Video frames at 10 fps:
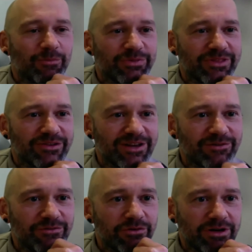David,
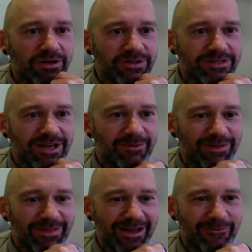have you got anything to come in there